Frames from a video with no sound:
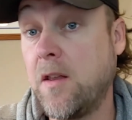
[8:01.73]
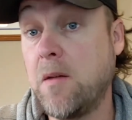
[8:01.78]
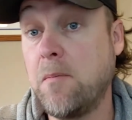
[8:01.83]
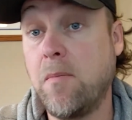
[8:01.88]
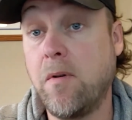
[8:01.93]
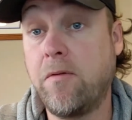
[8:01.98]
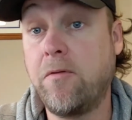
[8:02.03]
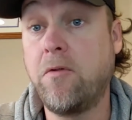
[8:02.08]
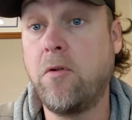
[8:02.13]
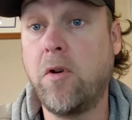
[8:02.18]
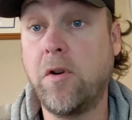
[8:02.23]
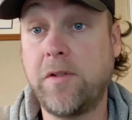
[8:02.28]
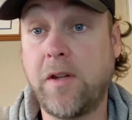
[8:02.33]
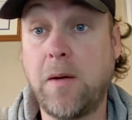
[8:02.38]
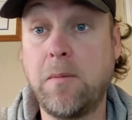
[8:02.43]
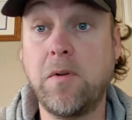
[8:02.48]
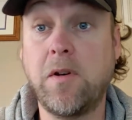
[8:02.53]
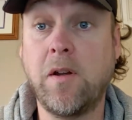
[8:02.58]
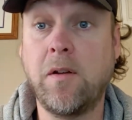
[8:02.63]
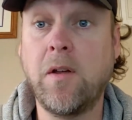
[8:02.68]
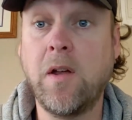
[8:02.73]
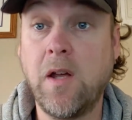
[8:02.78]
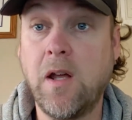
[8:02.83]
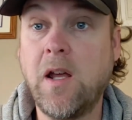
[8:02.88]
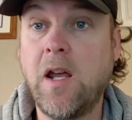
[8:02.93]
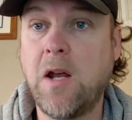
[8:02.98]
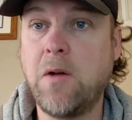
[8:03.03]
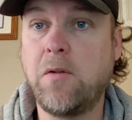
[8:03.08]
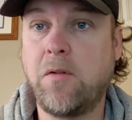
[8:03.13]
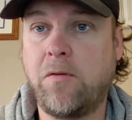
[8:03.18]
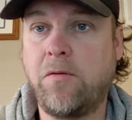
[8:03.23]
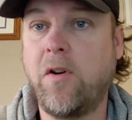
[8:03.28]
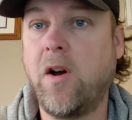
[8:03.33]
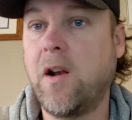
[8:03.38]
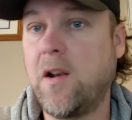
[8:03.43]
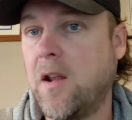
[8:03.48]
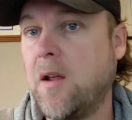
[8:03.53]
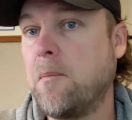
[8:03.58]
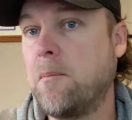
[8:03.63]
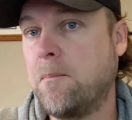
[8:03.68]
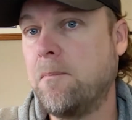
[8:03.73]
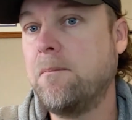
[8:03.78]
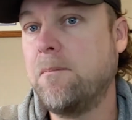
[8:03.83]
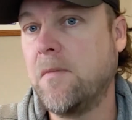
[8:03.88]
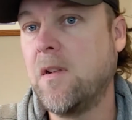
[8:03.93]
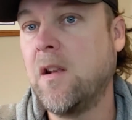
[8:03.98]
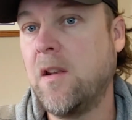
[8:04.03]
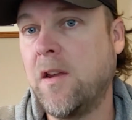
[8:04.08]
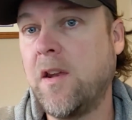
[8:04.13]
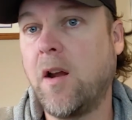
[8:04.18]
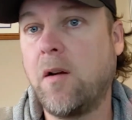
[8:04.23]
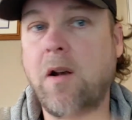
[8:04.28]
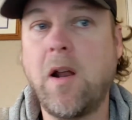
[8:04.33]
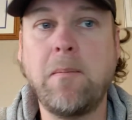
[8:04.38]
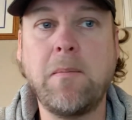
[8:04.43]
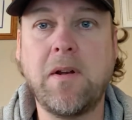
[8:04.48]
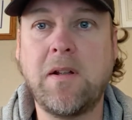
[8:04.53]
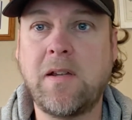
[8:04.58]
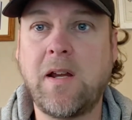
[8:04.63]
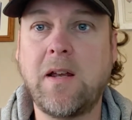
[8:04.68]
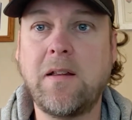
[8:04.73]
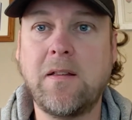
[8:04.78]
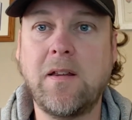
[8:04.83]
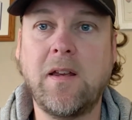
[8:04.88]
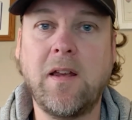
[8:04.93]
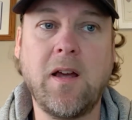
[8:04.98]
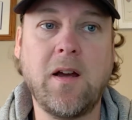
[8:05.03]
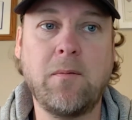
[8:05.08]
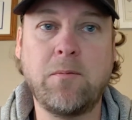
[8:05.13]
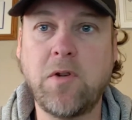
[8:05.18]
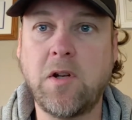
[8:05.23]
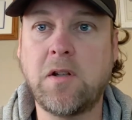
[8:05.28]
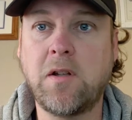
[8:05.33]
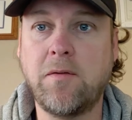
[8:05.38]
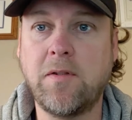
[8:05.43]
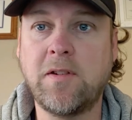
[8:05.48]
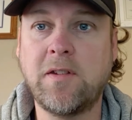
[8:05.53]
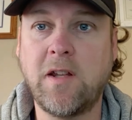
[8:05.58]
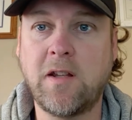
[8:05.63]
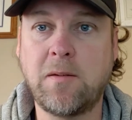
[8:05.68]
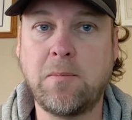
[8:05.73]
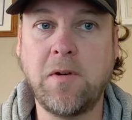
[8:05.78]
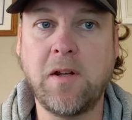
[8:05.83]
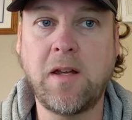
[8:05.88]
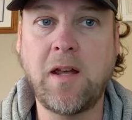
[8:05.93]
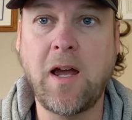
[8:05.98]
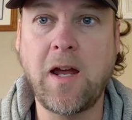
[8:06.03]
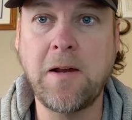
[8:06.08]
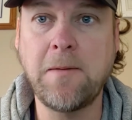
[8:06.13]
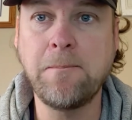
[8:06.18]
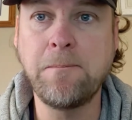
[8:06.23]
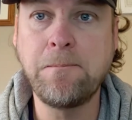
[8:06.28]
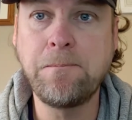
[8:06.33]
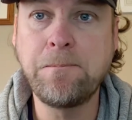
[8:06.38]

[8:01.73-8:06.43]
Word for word: them before, as he was finally, you know, let me take the objective assessment again.